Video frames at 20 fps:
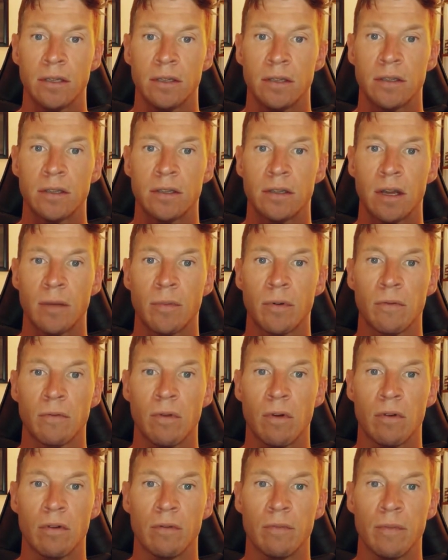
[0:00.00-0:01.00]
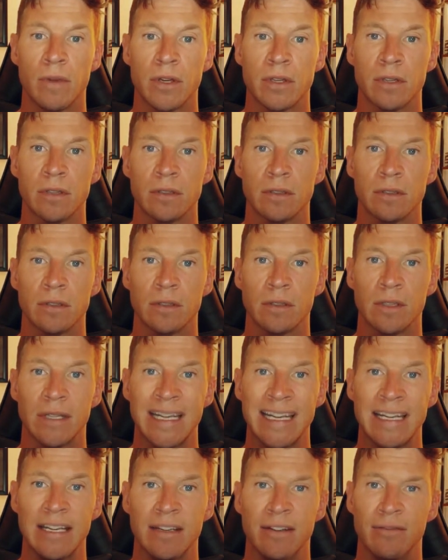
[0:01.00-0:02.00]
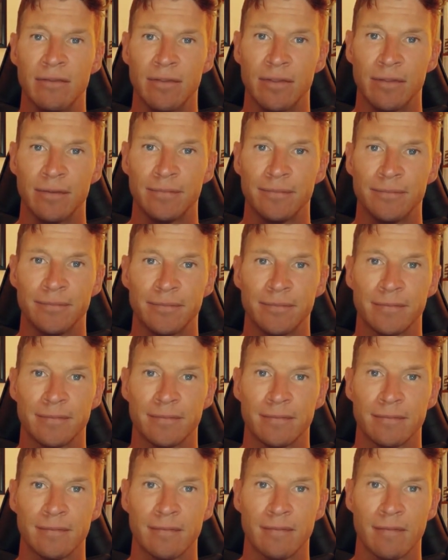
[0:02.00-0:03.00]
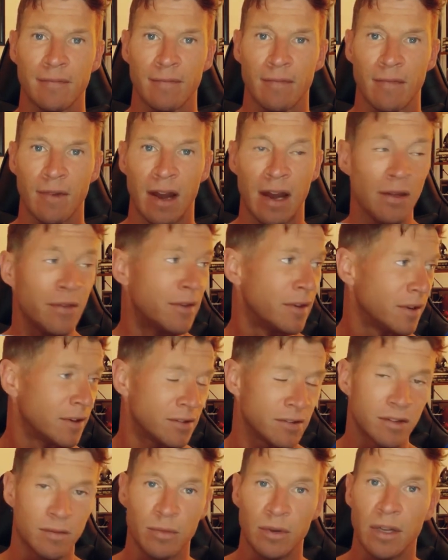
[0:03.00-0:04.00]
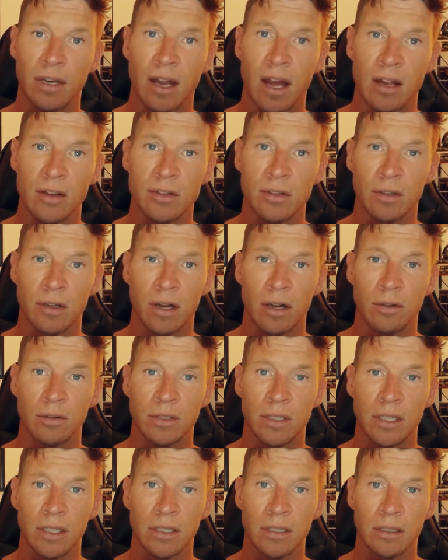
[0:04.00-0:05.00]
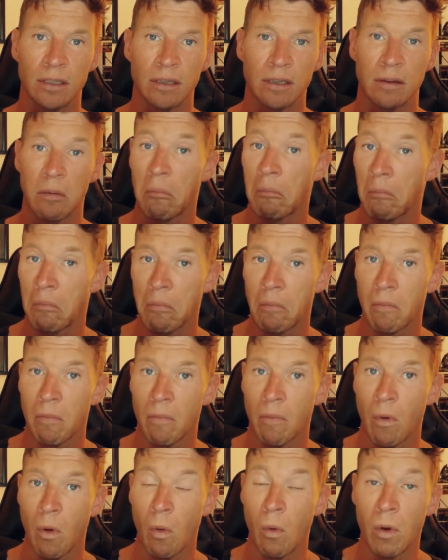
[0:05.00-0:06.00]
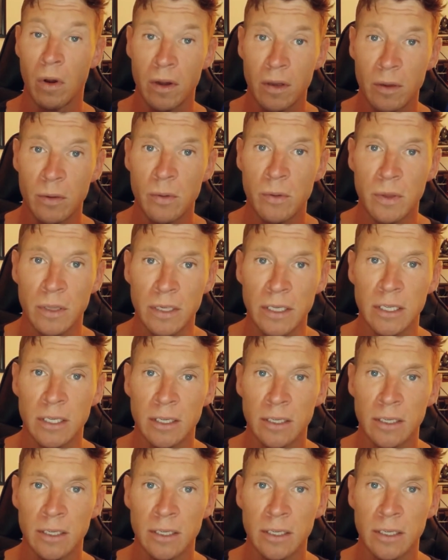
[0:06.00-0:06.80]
Sniper Rogue Mission's Eve. I think it should be a national holiday. What do you think?